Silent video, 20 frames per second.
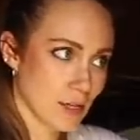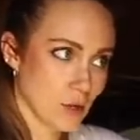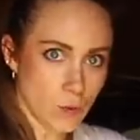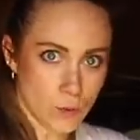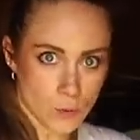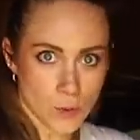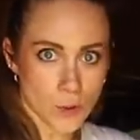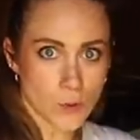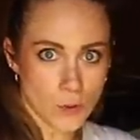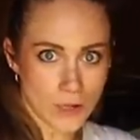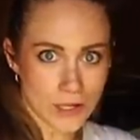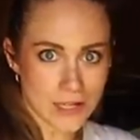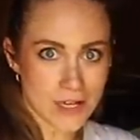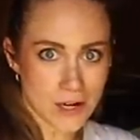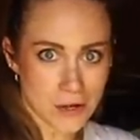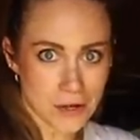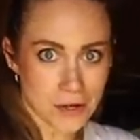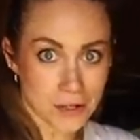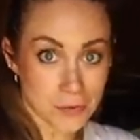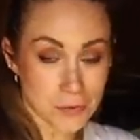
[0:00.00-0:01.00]
when we were working
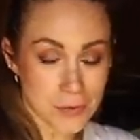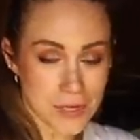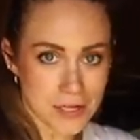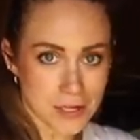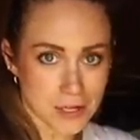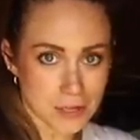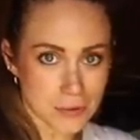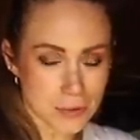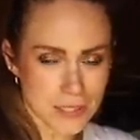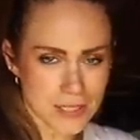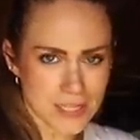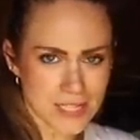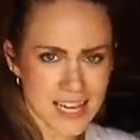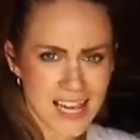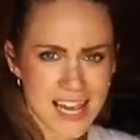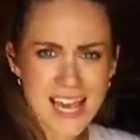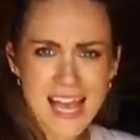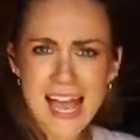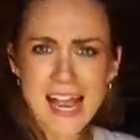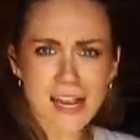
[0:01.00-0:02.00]
on all the windows.
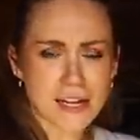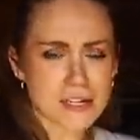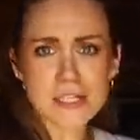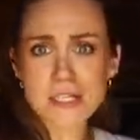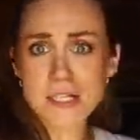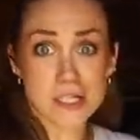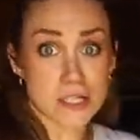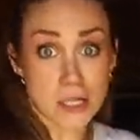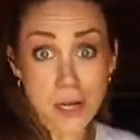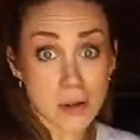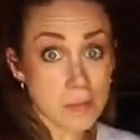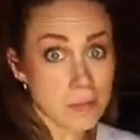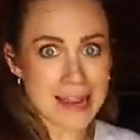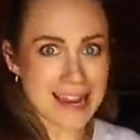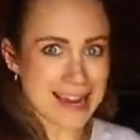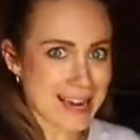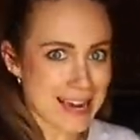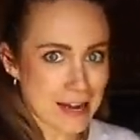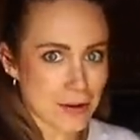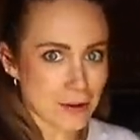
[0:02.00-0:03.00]
And
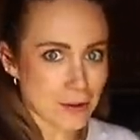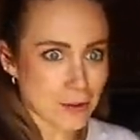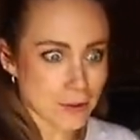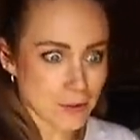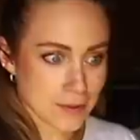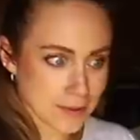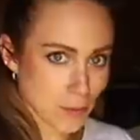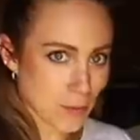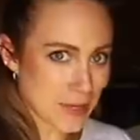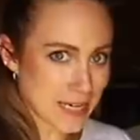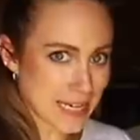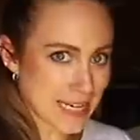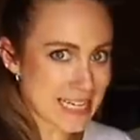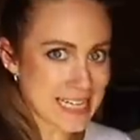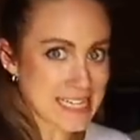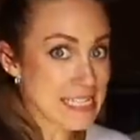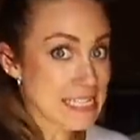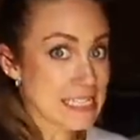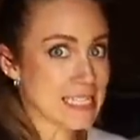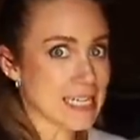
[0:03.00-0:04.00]
somehow
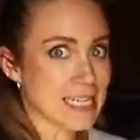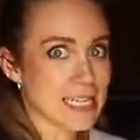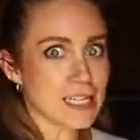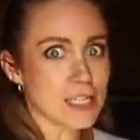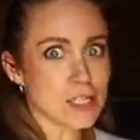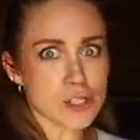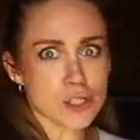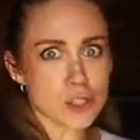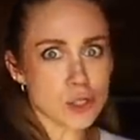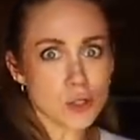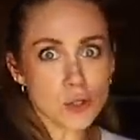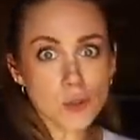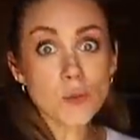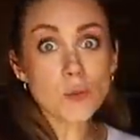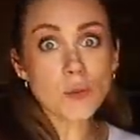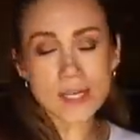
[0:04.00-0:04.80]
we did two